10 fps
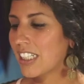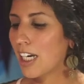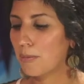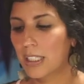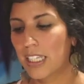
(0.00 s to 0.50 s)

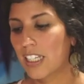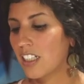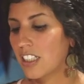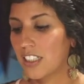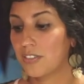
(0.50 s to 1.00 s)
plan on
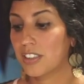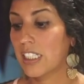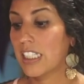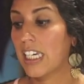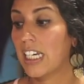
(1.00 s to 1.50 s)
it. It was like,
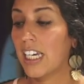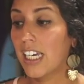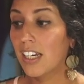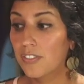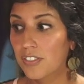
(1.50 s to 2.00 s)
hey, I
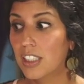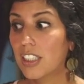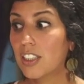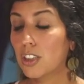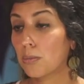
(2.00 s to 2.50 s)
have
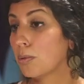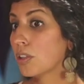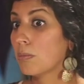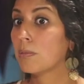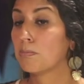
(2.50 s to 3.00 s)
to pull the
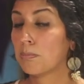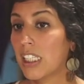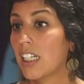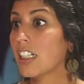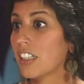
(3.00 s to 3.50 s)

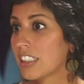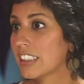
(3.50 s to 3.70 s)
plug on this